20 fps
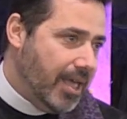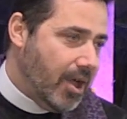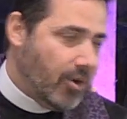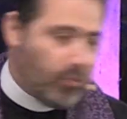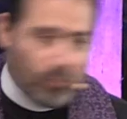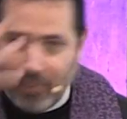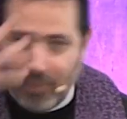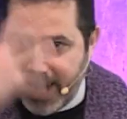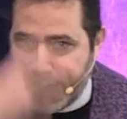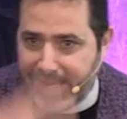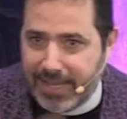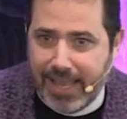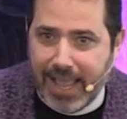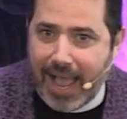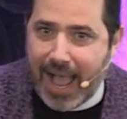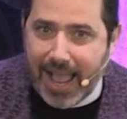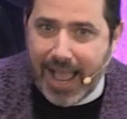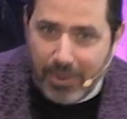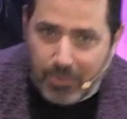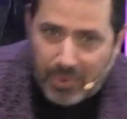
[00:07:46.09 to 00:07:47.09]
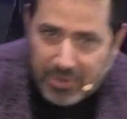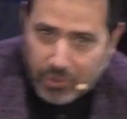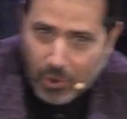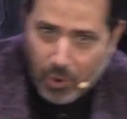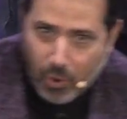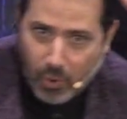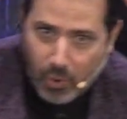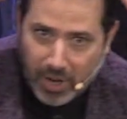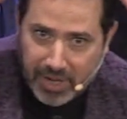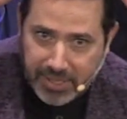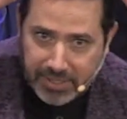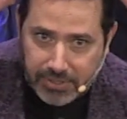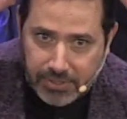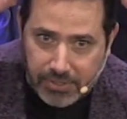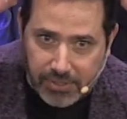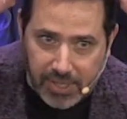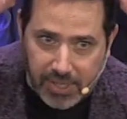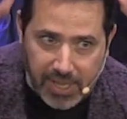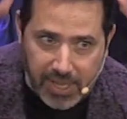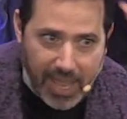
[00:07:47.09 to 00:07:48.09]
red guy with
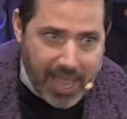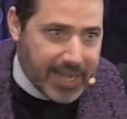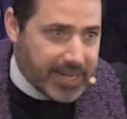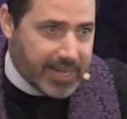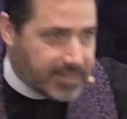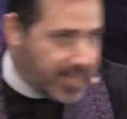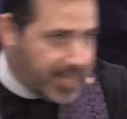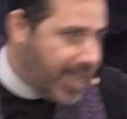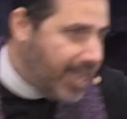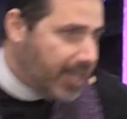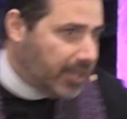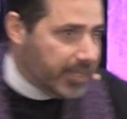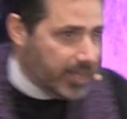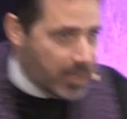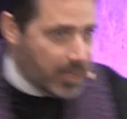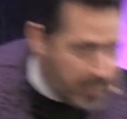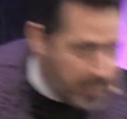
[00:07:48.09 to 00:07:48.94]
horns and a tail and a